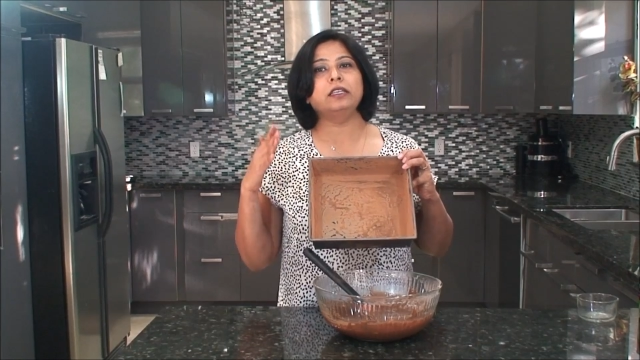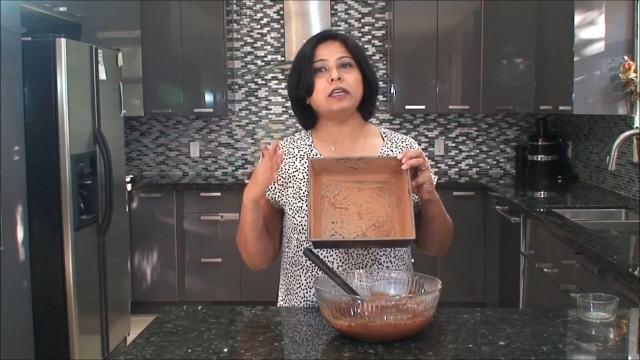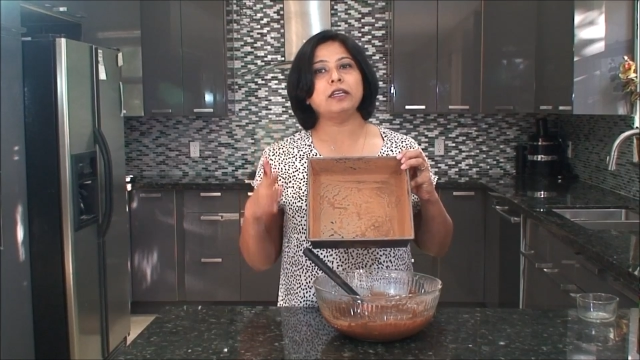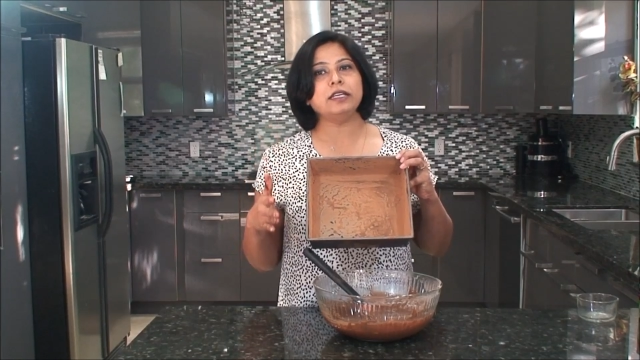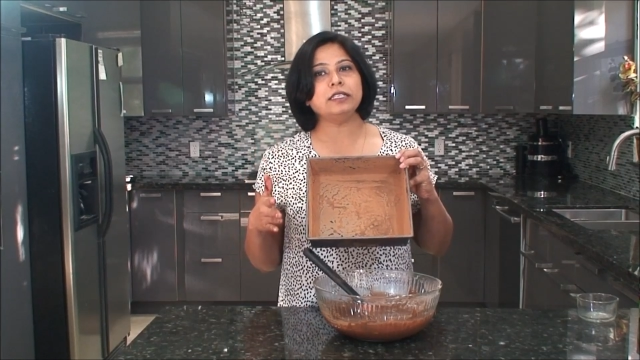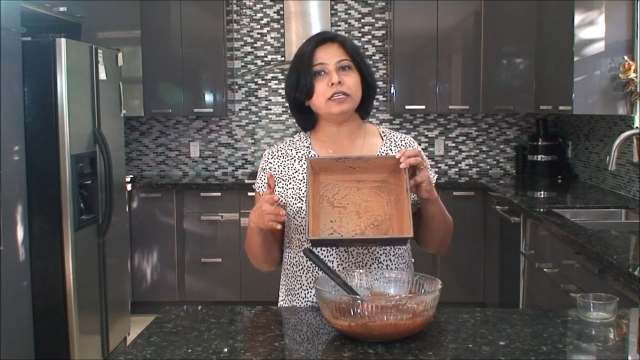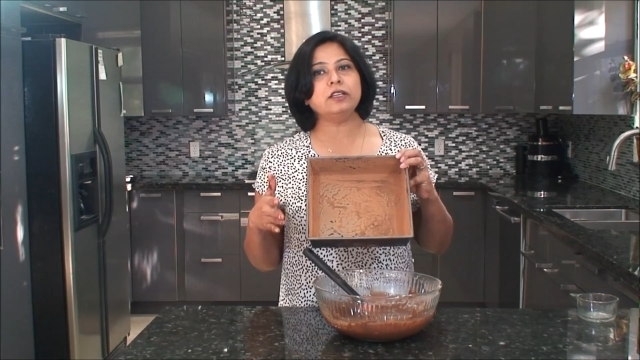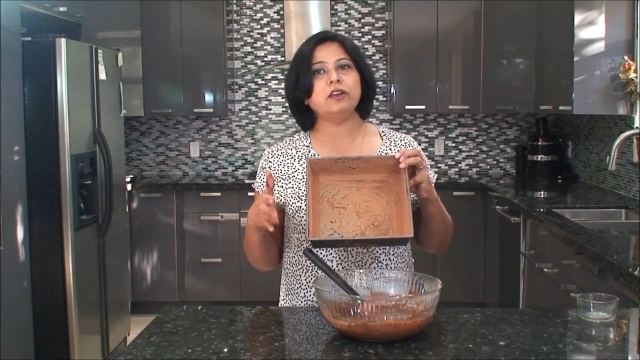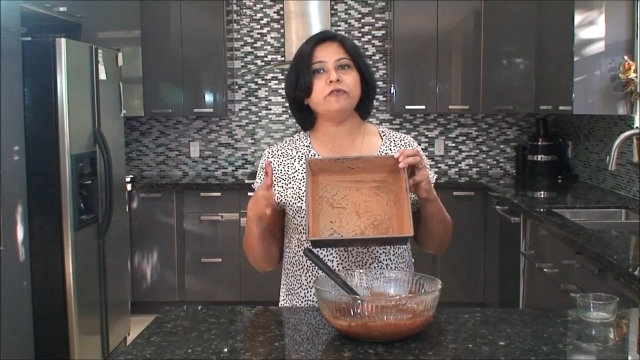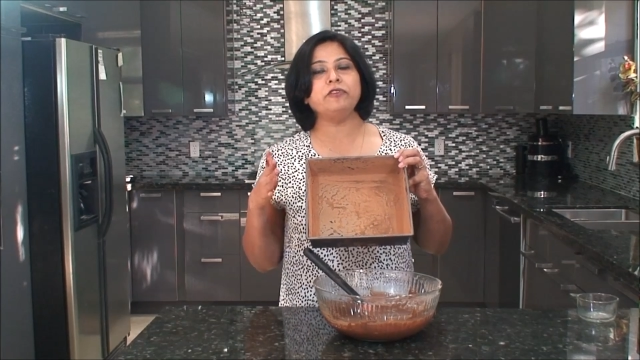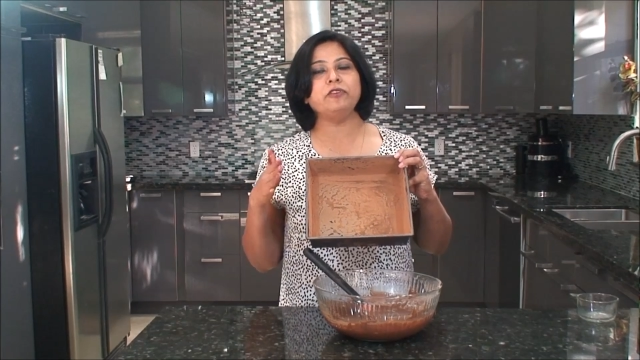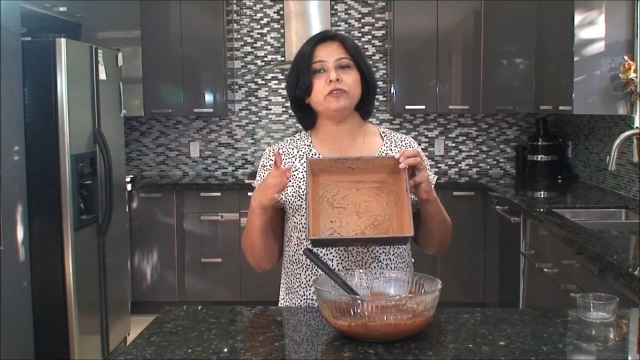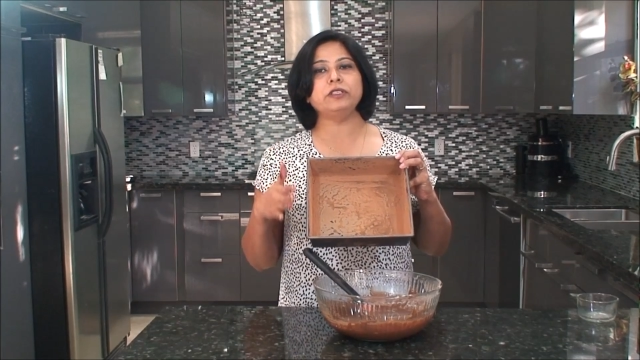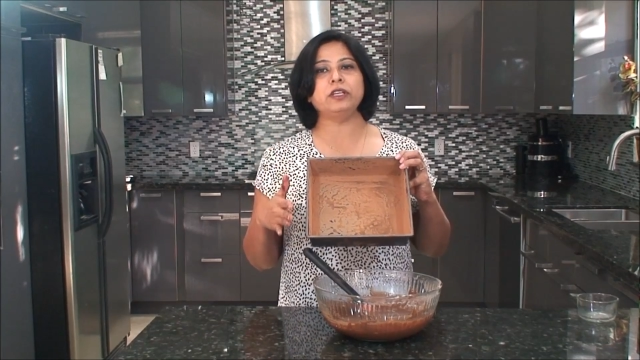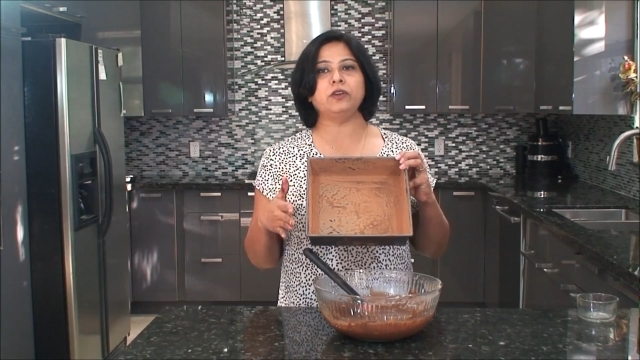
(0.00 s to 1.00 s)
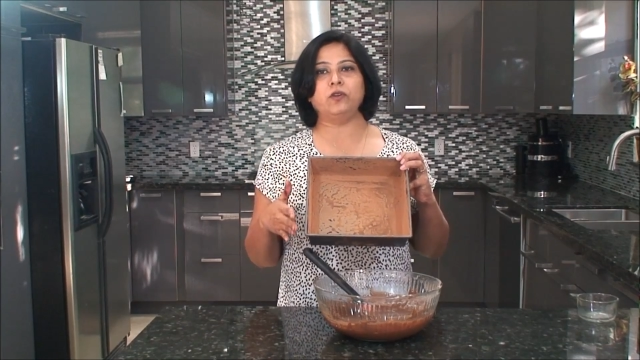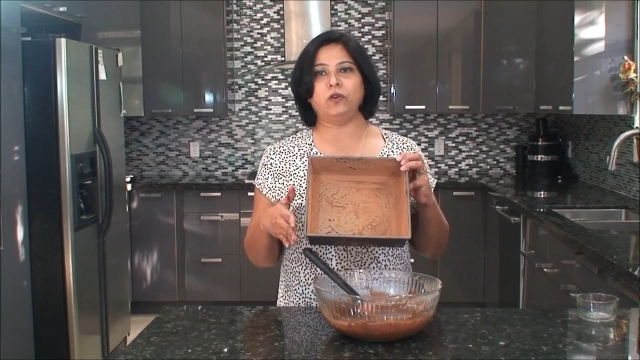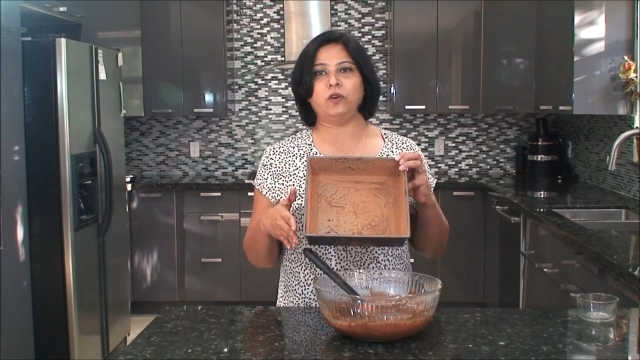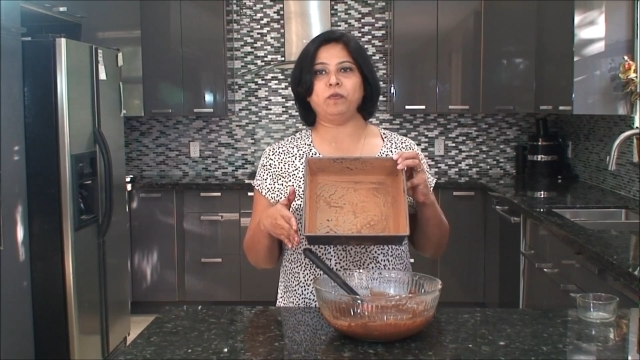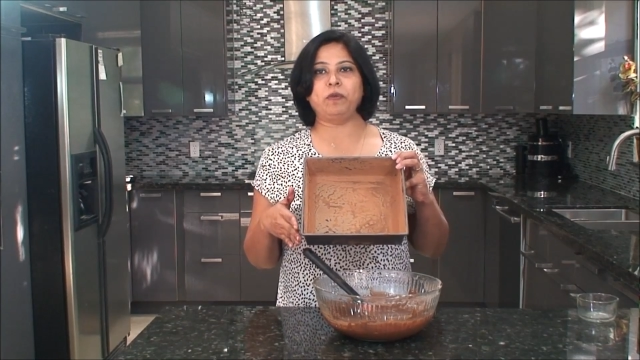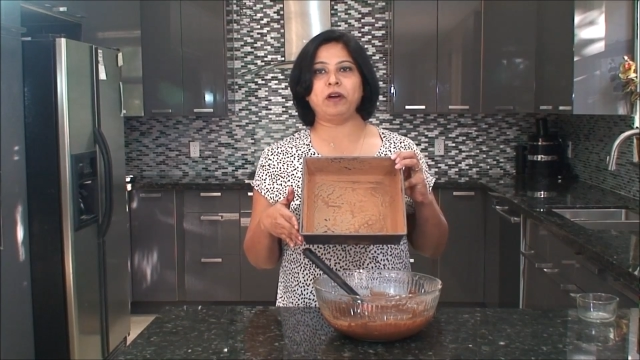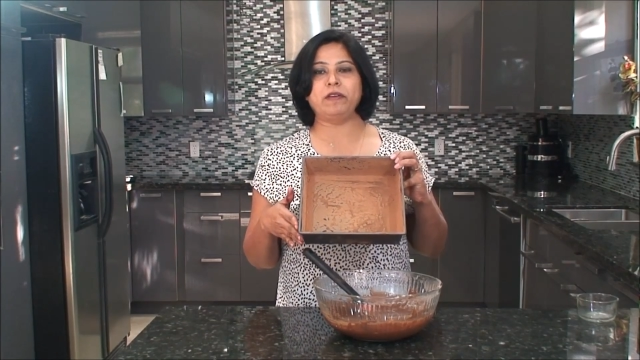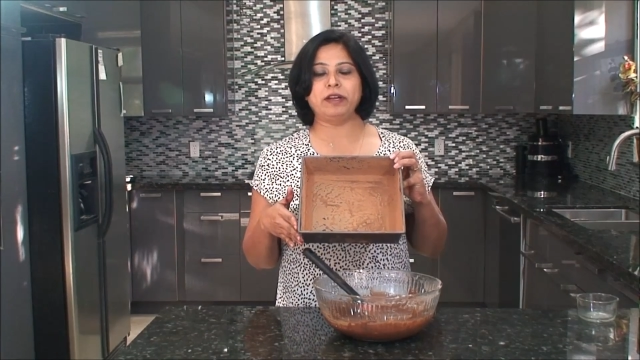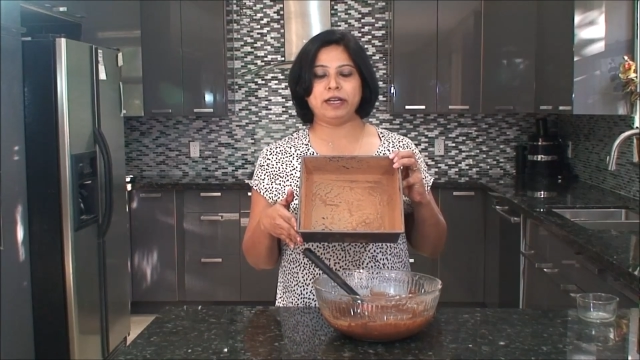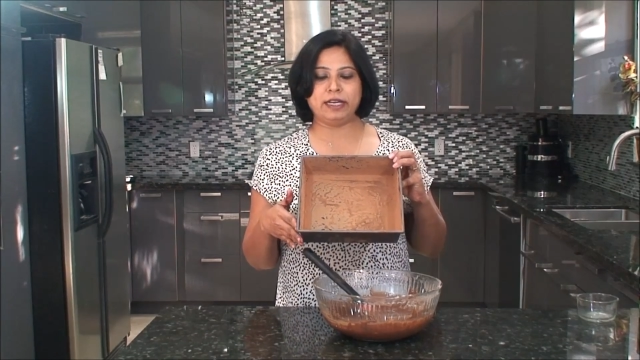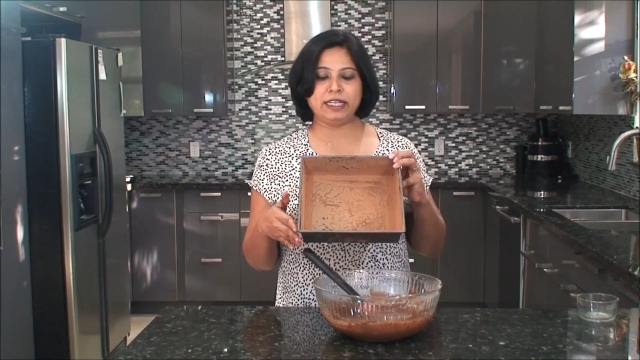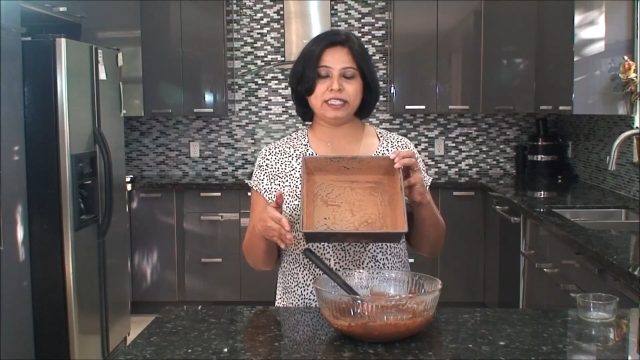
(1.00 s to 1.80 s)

The reason of using cocoa powder